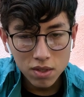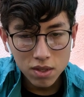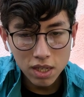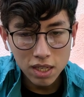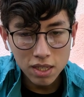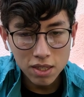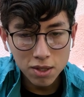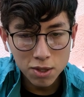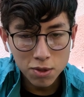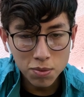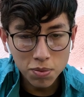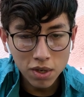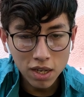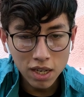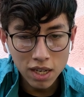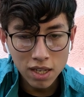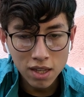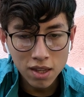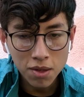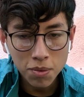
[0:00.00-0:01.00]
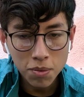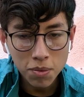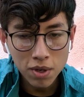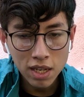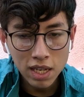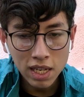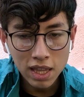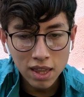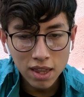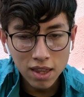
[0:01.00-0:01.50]
Change the spread, the
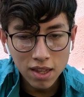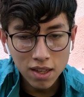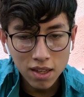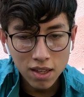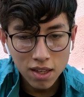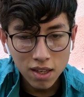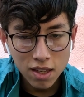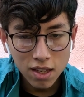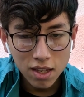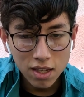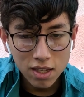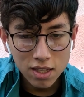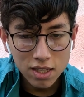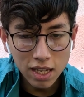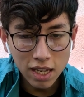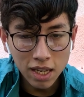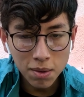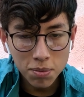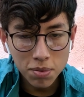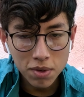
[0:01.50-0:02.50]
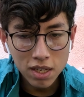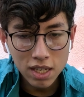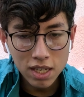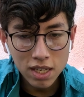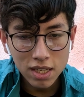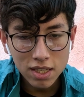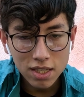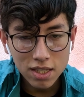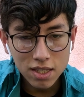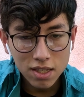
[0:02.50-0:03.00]
width,
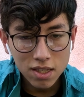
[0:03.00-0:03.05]
dampness.